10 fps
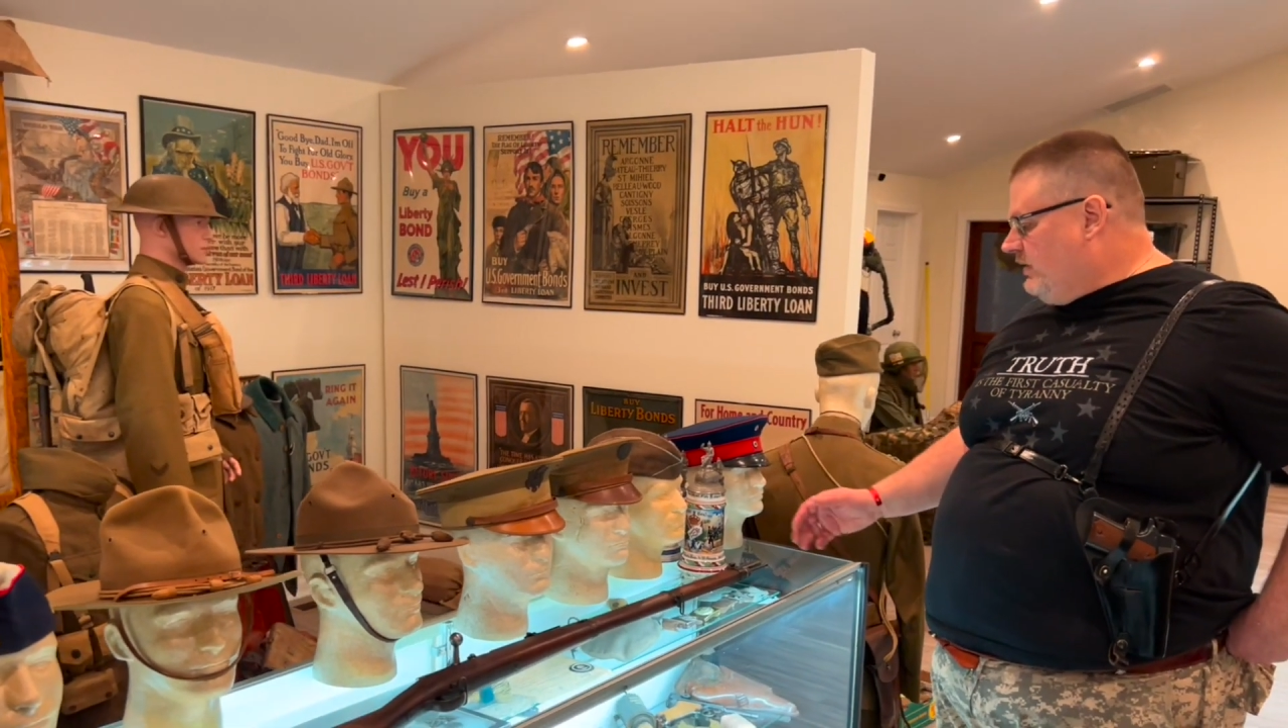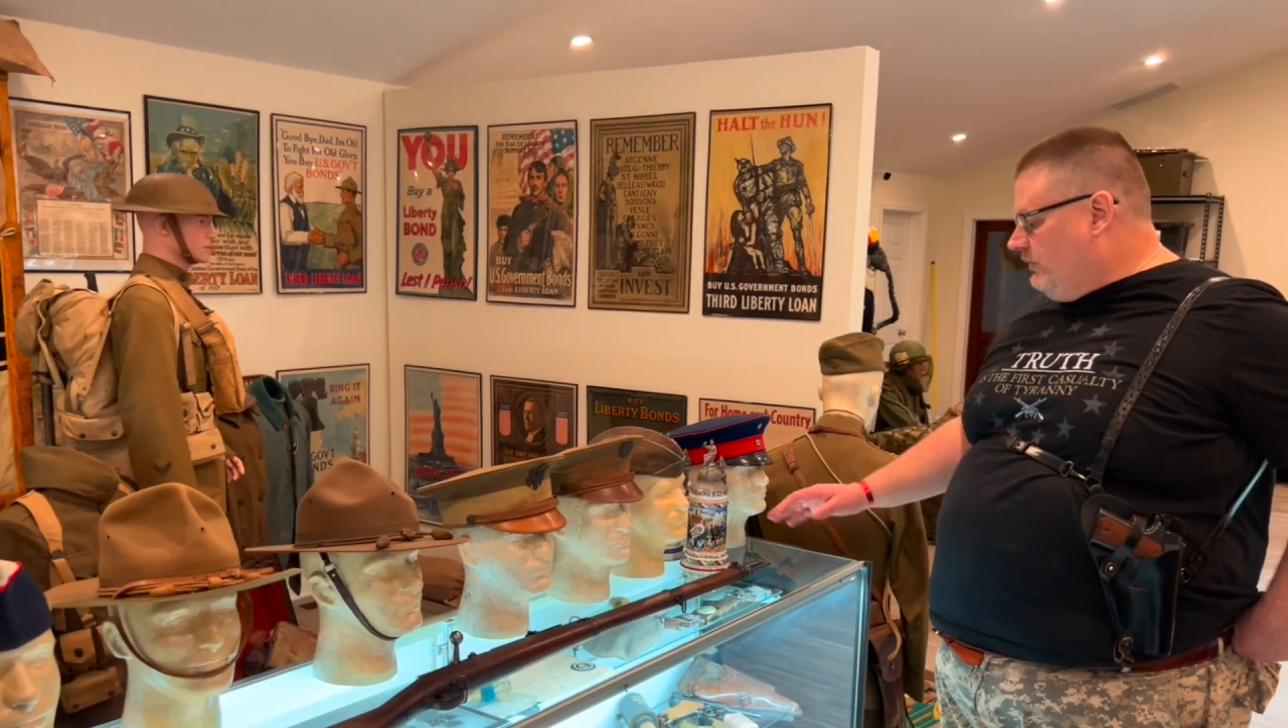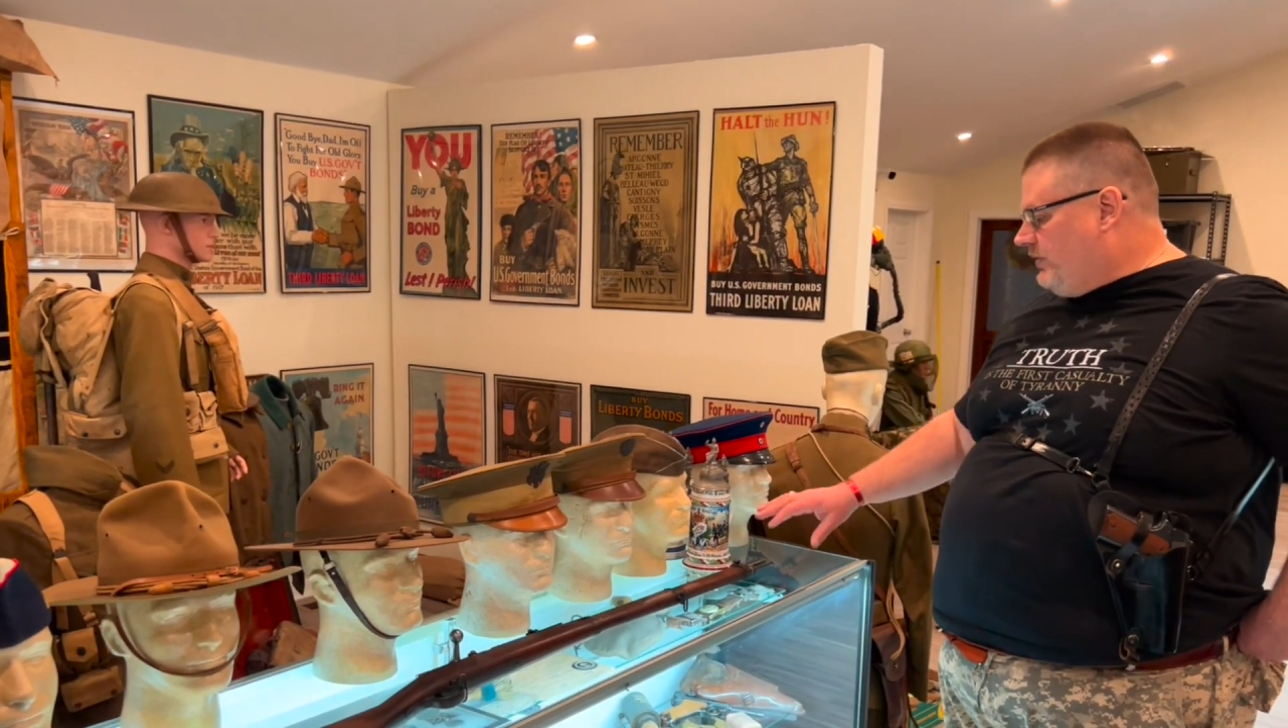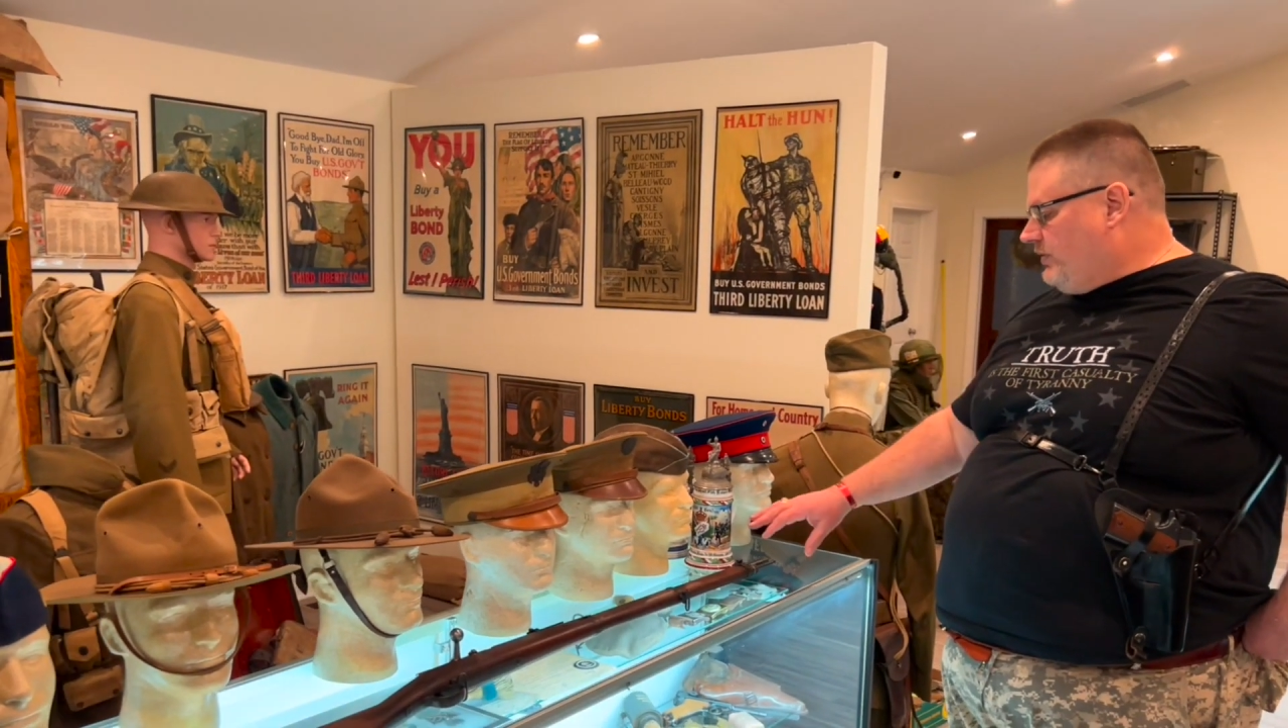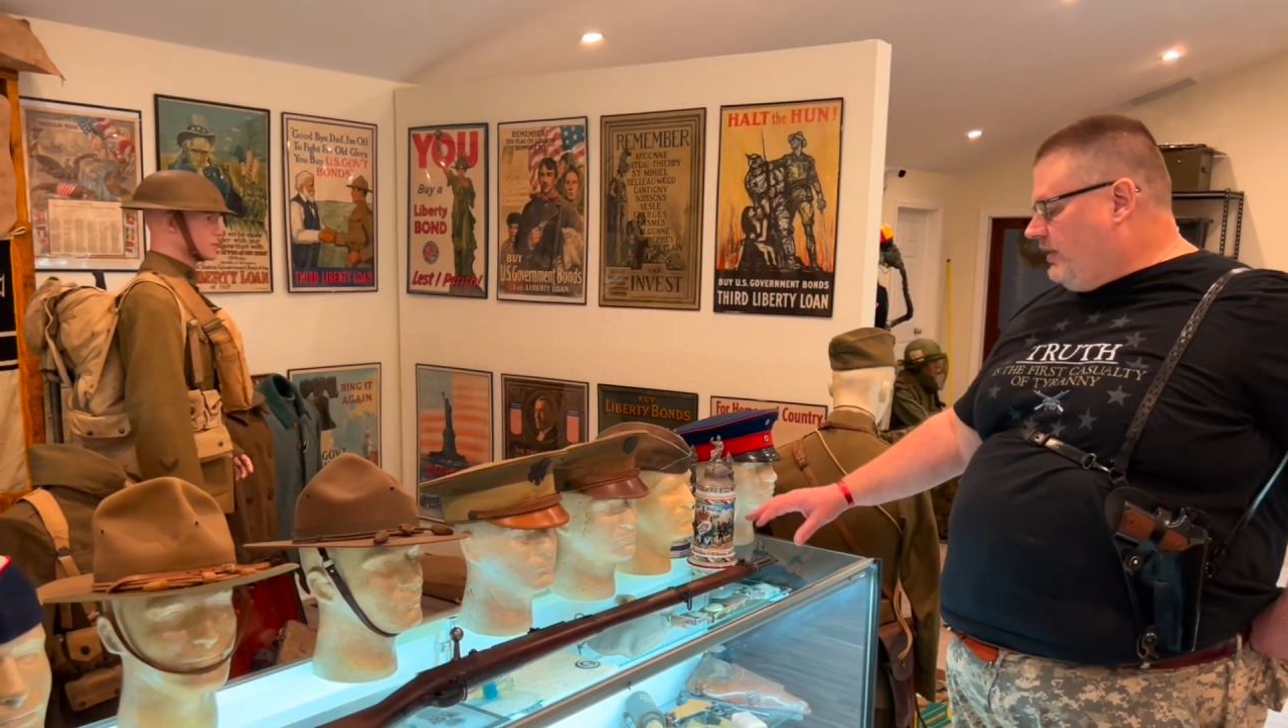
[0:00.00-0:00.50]

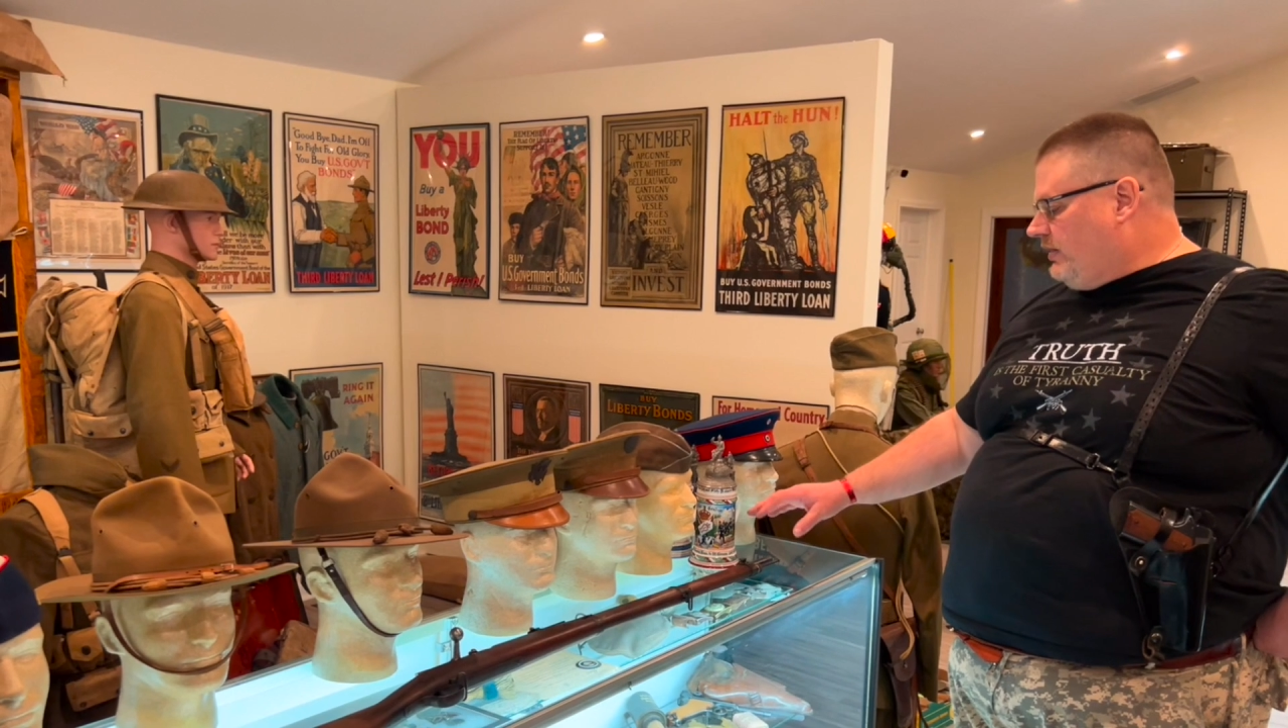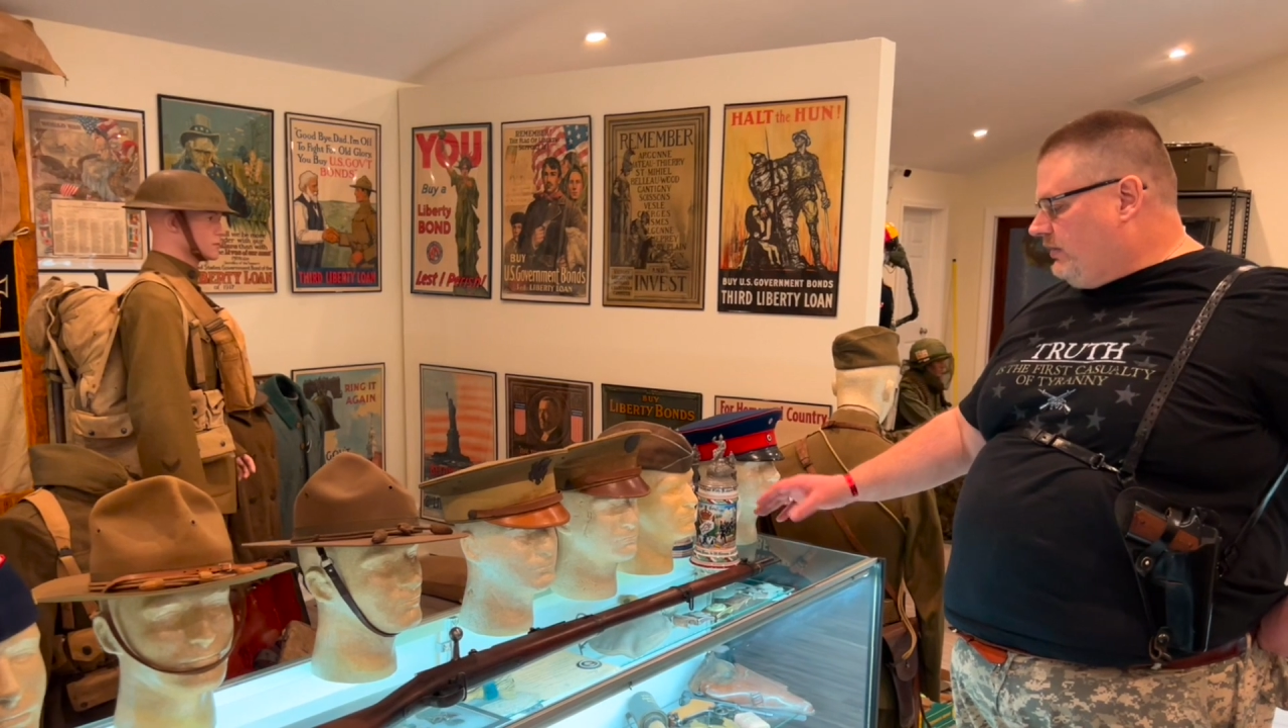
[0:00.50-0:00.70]
with the